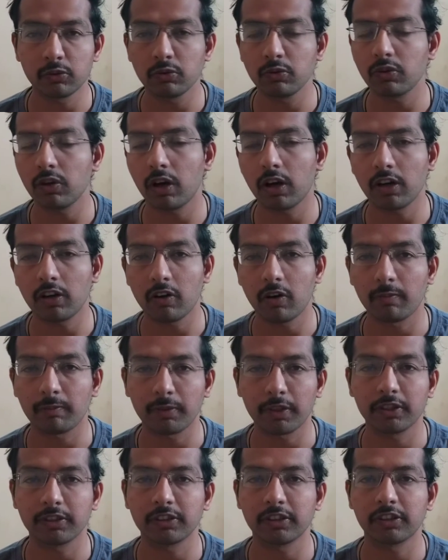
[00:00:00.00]
two
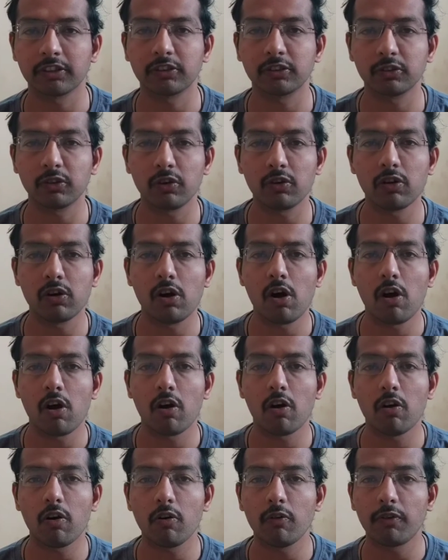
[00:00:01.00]
compressors. So
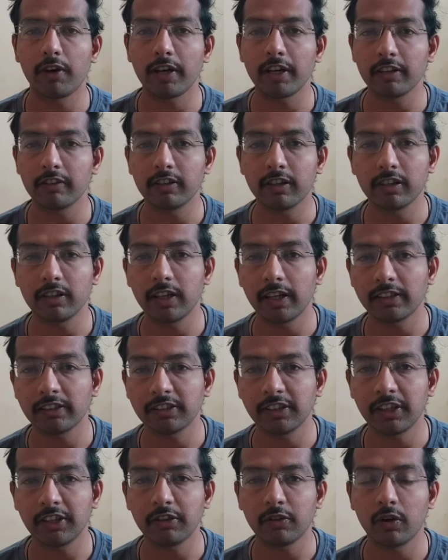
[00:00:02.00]
whenever
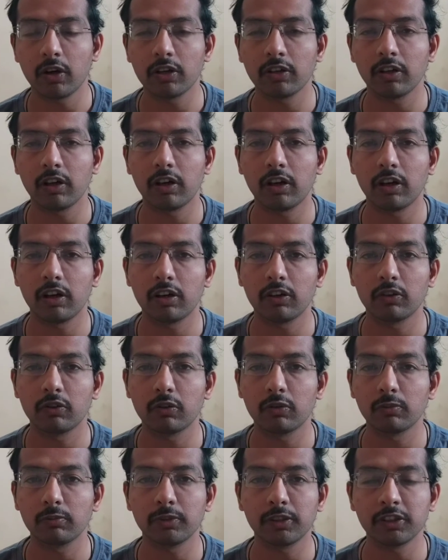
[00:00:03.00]
let's say your
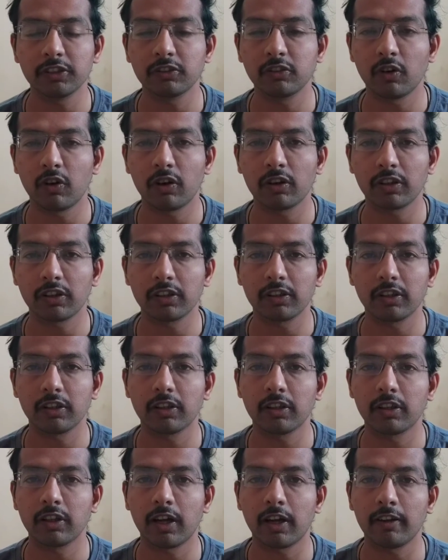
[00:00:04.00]
room is not
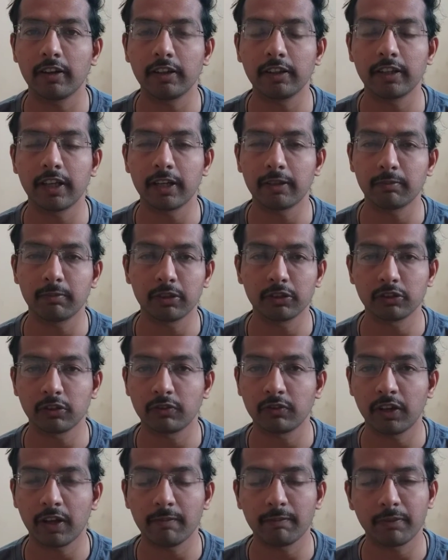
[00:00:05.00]
having that much
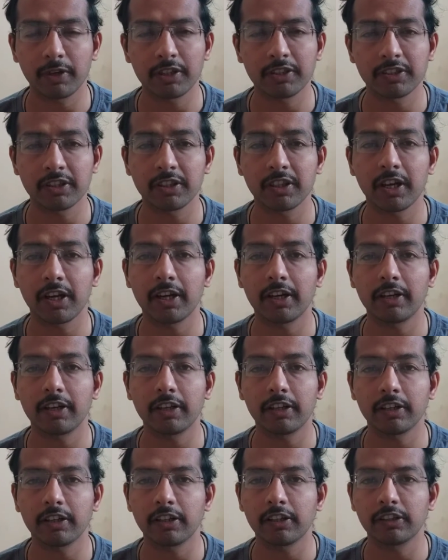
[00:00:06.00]
of temperature and
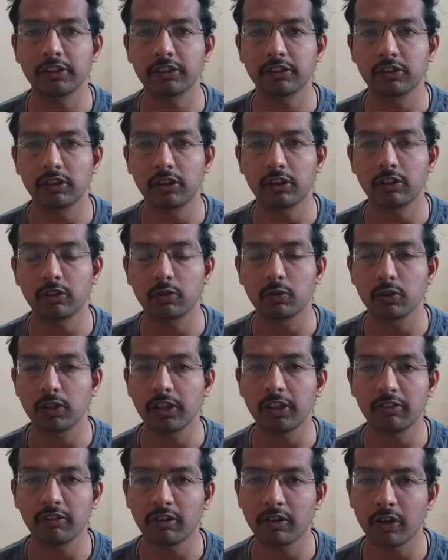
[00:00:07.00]
it is a
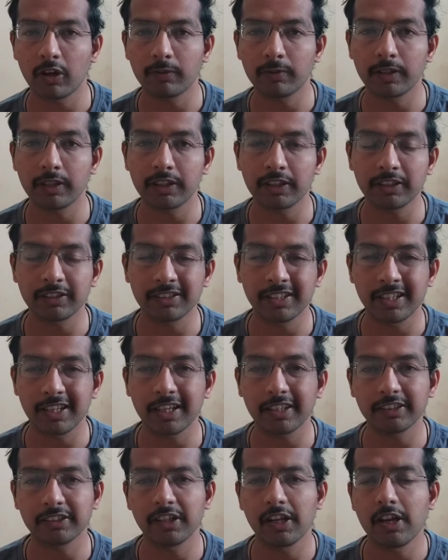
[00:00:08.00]
cooling requirement is
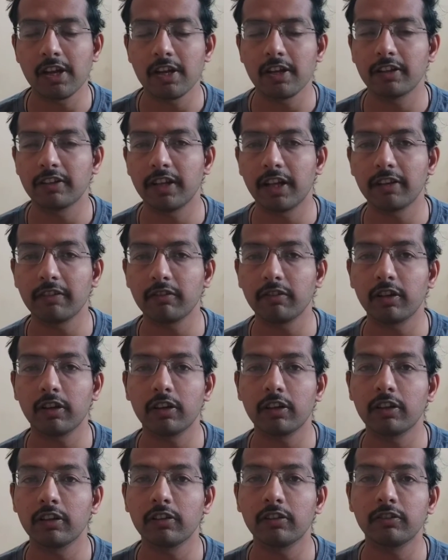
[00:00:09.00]
less, then
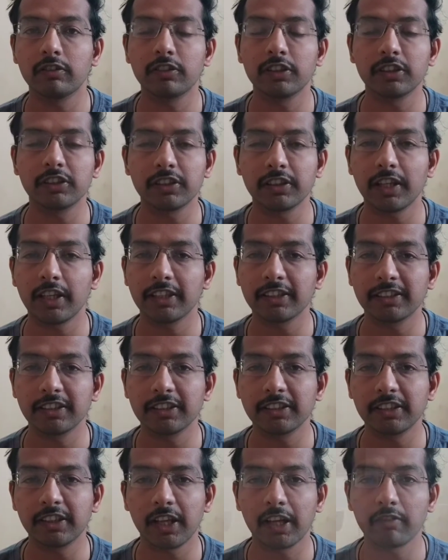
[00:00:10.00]
these
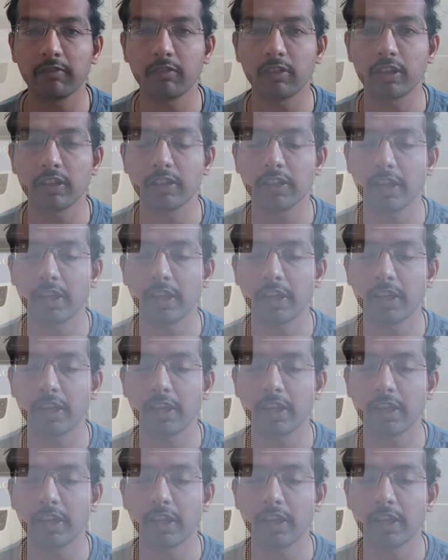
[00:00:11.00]
ACs can